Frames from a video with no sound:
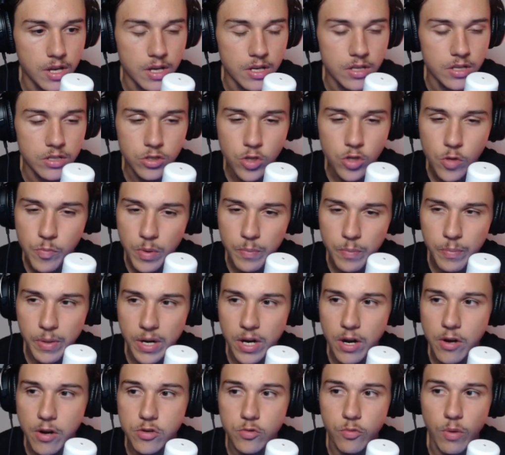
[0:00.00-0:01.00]
Super
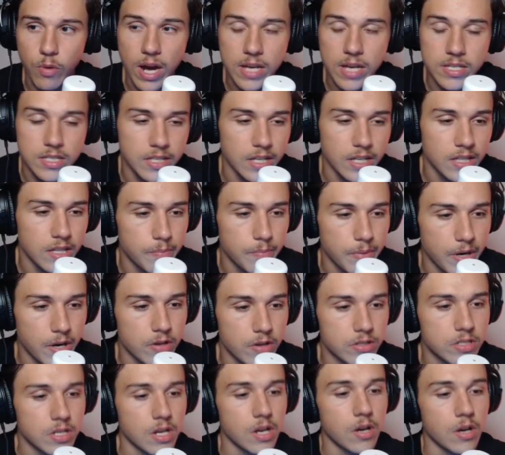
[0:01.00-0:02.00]
bearish. Why is the daily
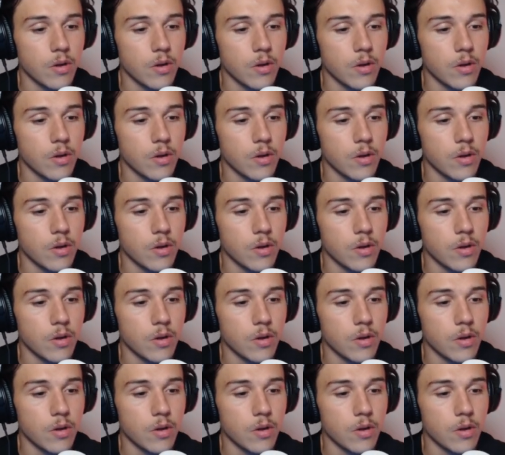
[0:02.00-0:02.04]
bearish?